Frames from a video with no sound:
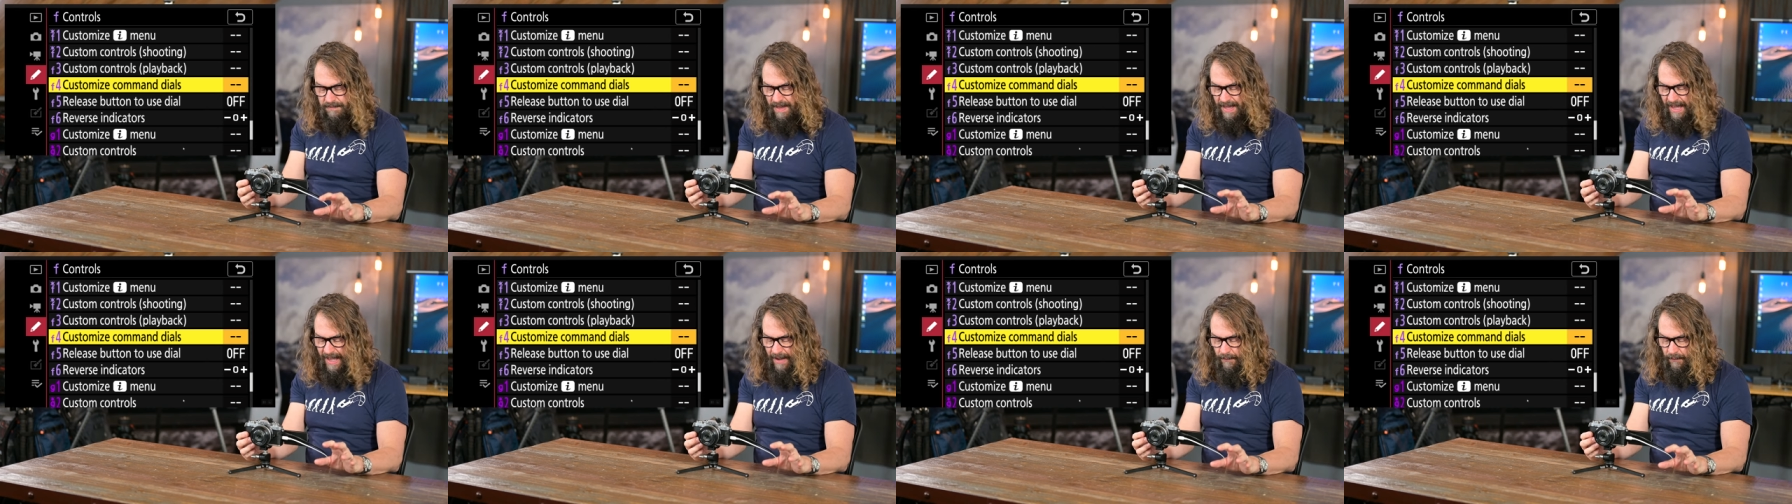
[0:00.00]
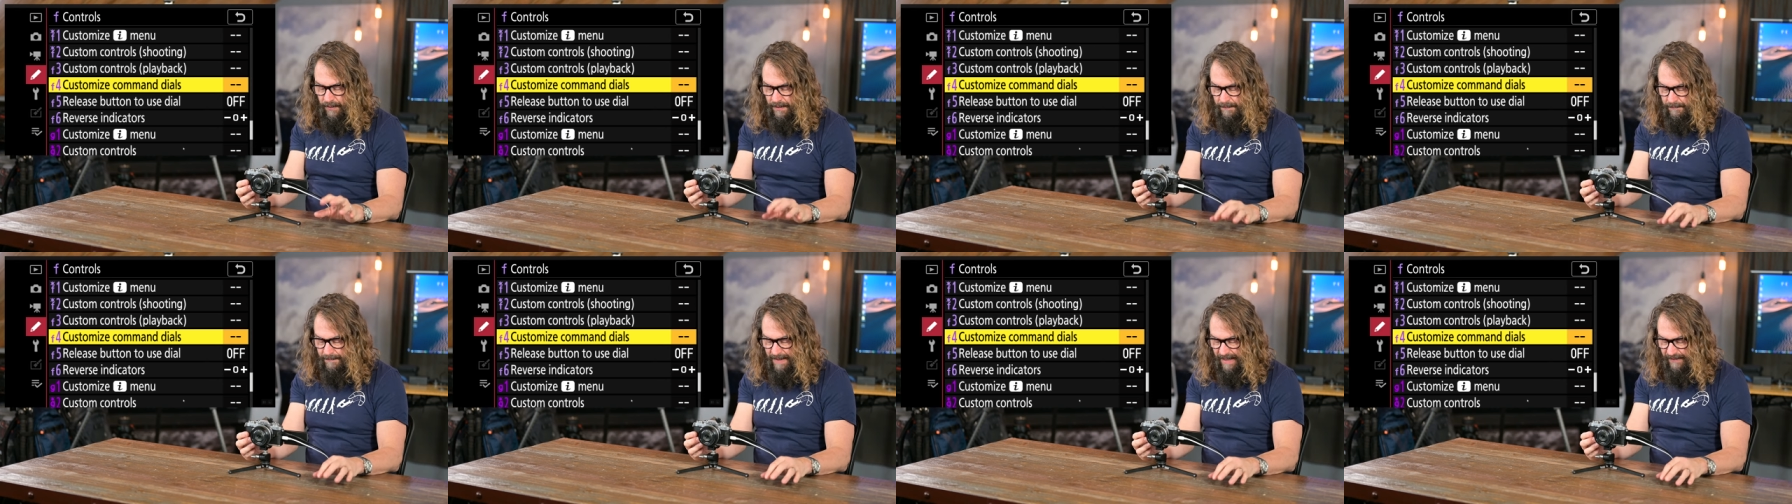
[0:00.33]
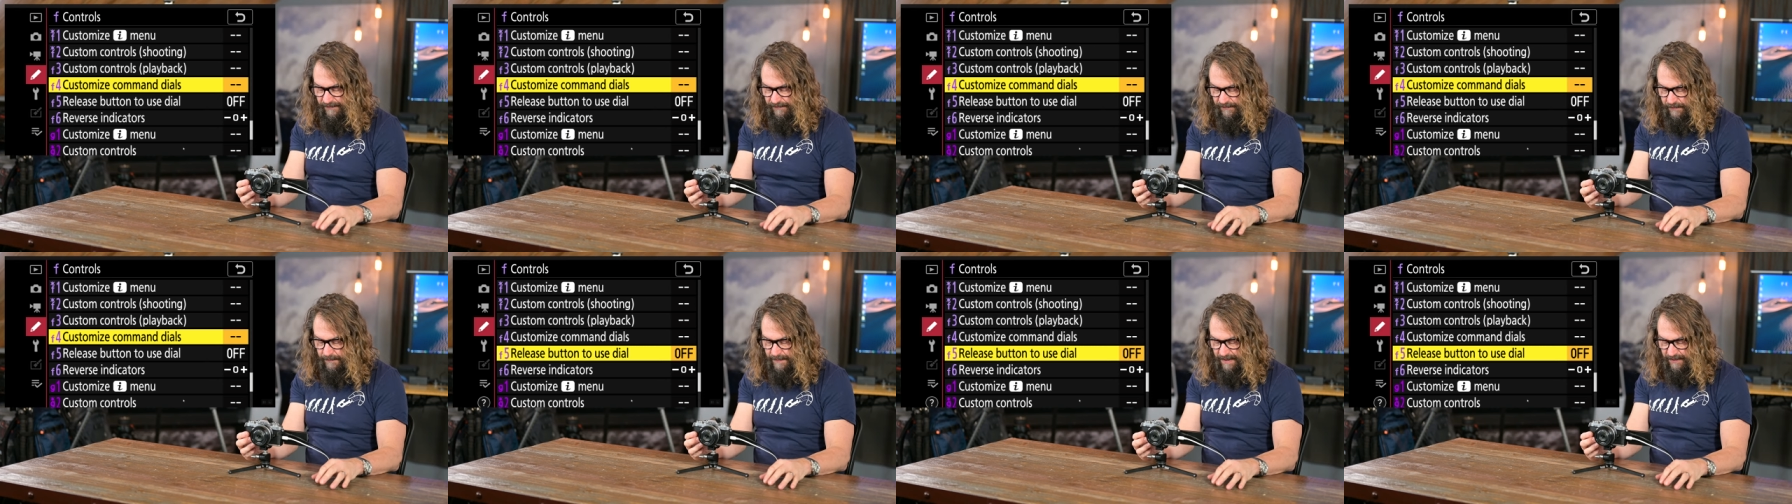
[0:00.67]
I wouldn't
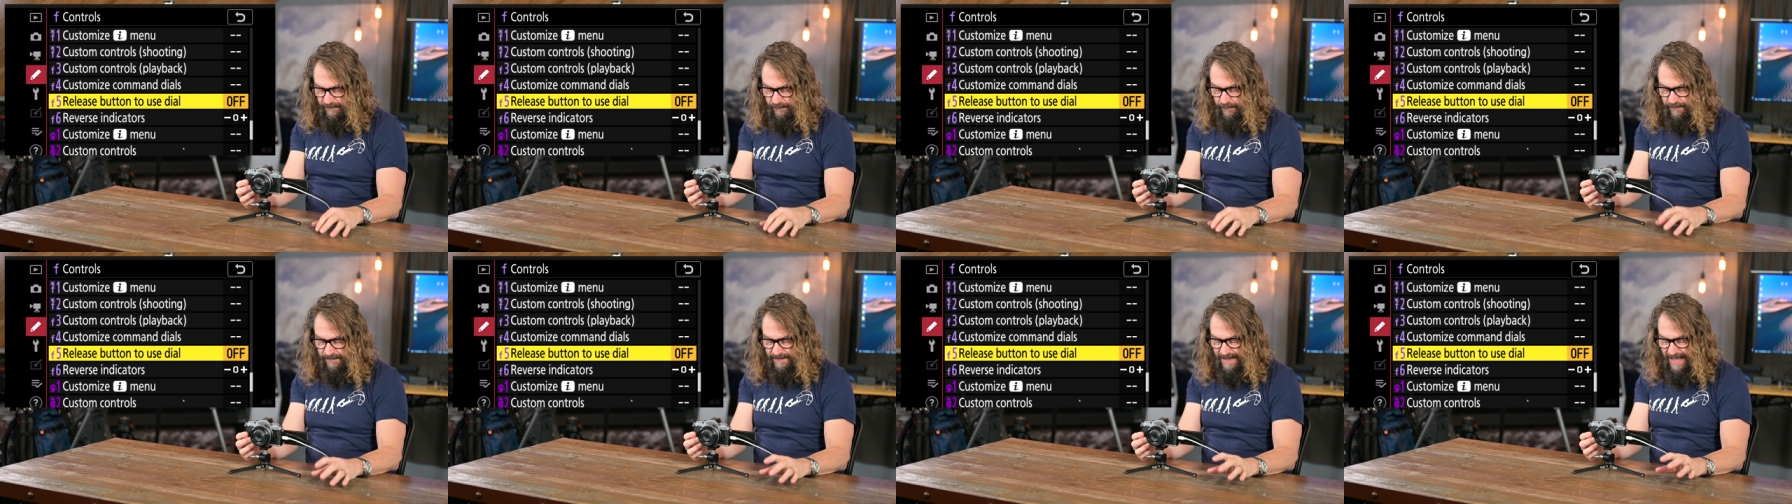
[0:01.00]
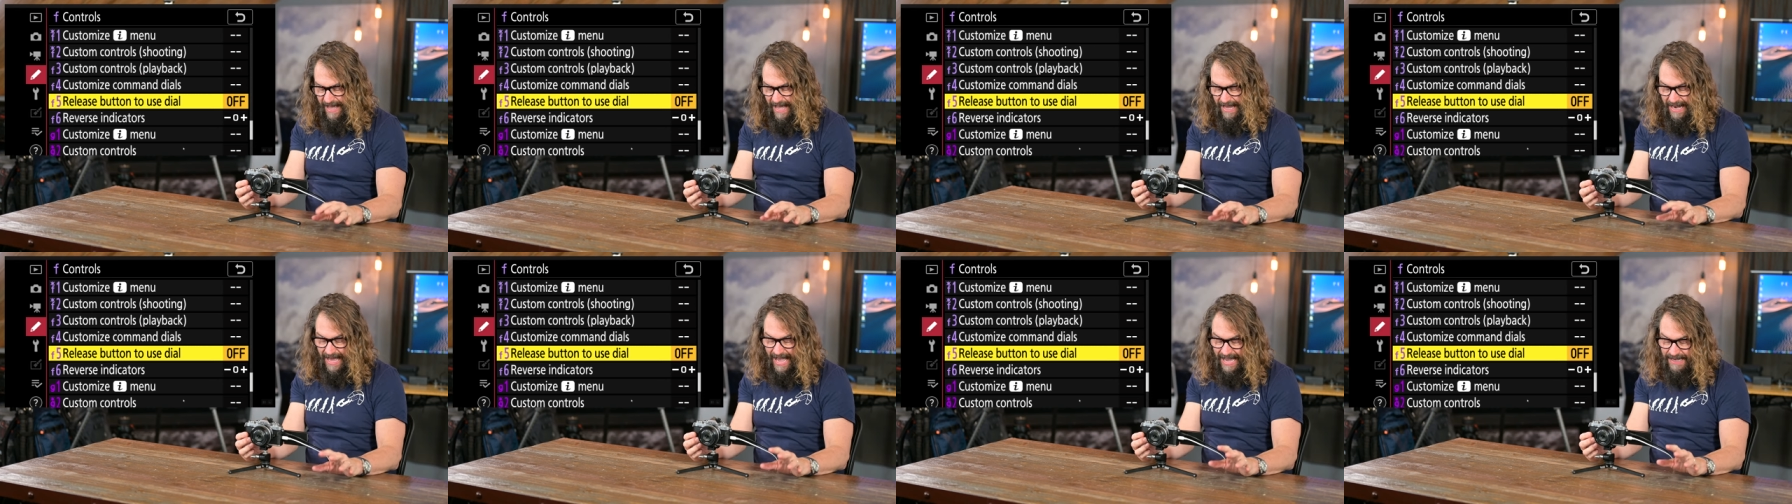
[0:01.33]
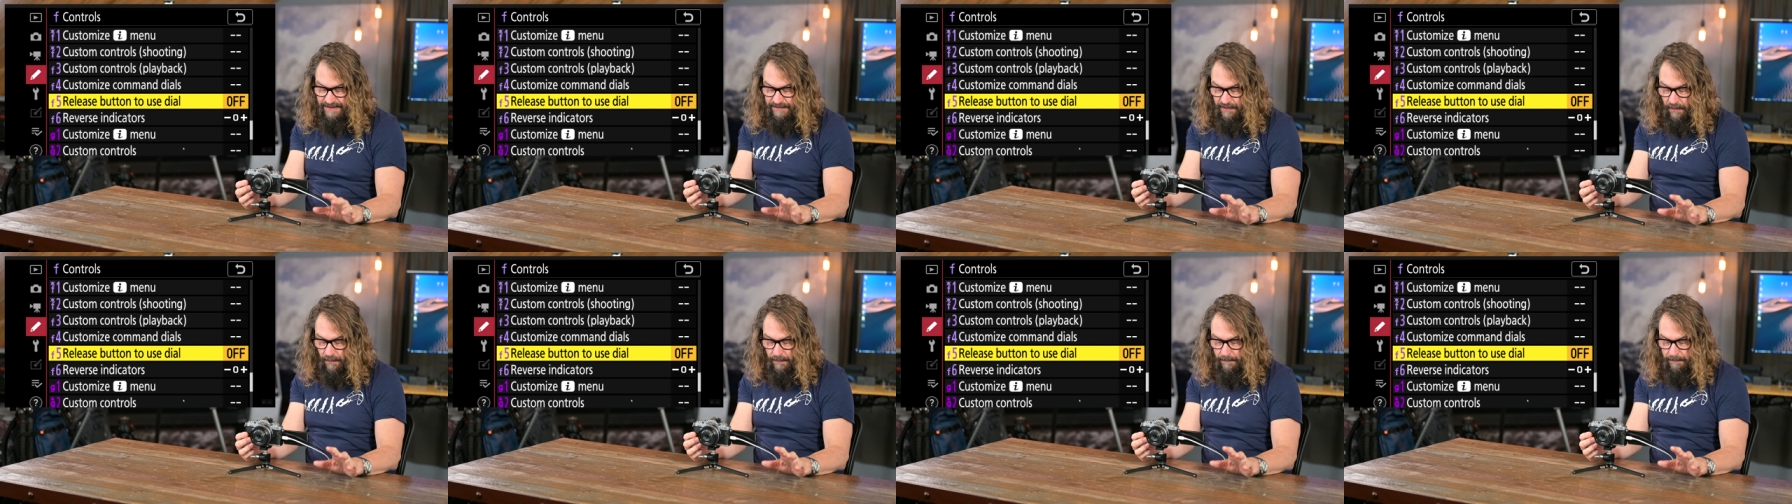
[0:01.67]
mess too much with that. I
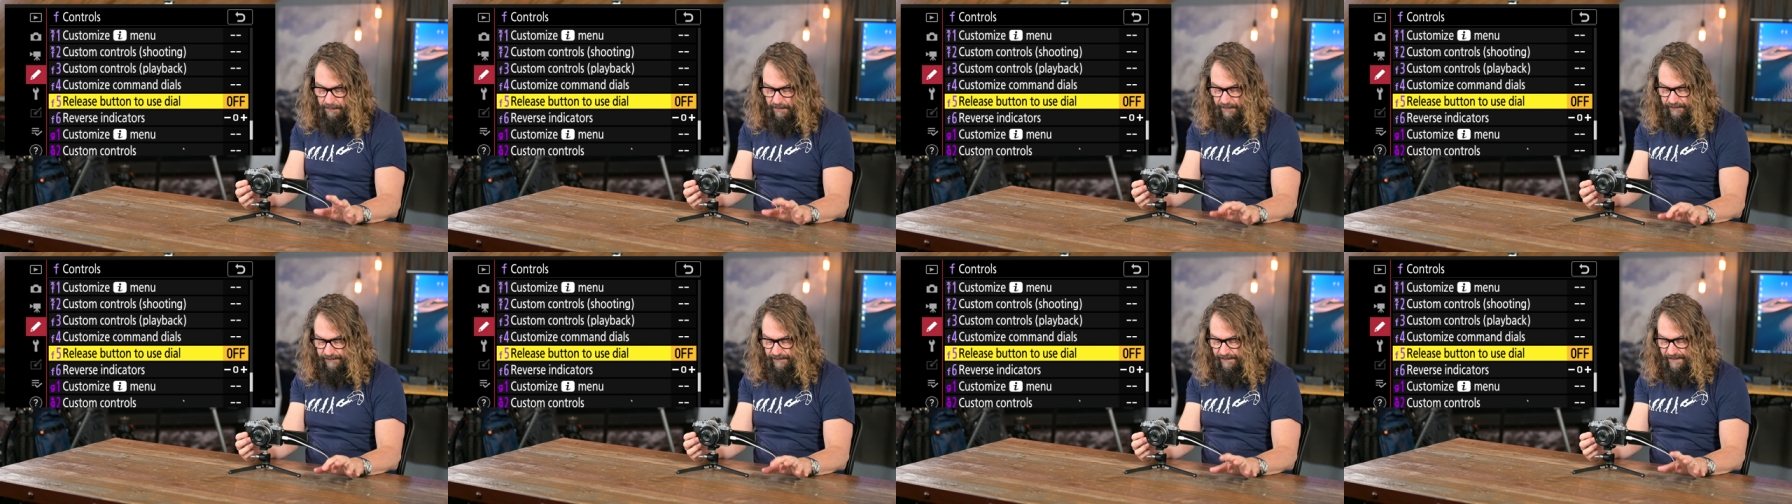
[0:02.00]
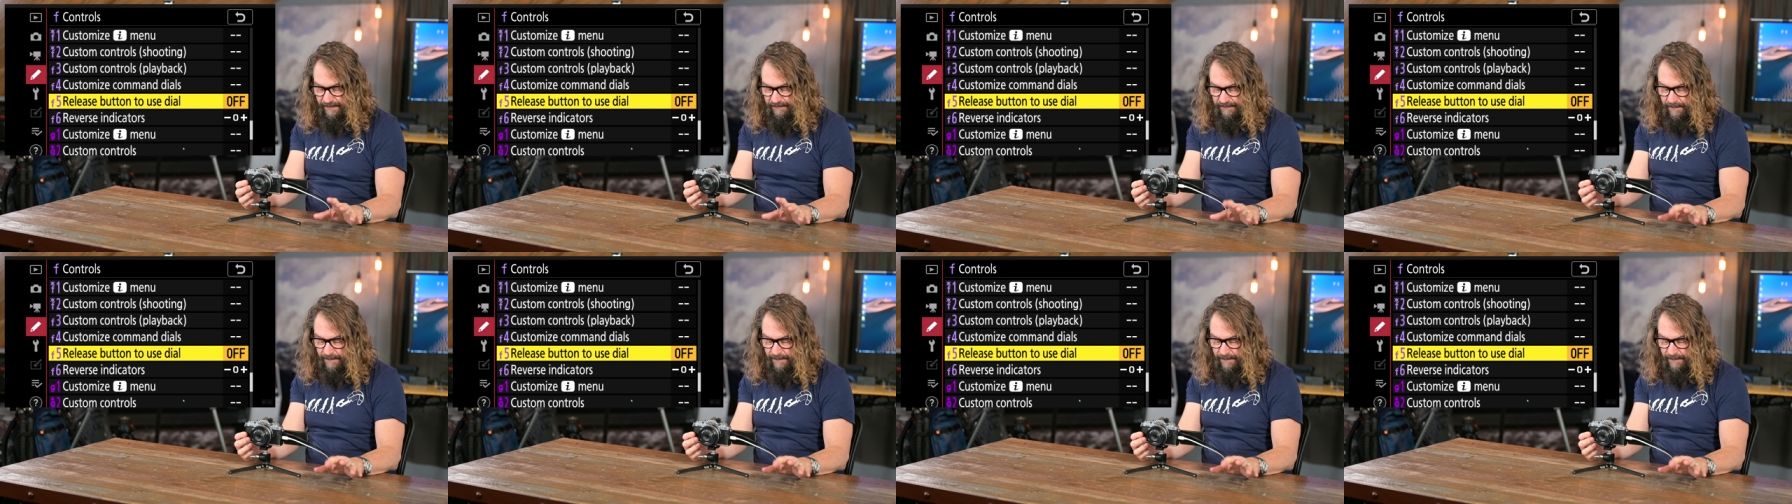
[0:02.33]
don't personally.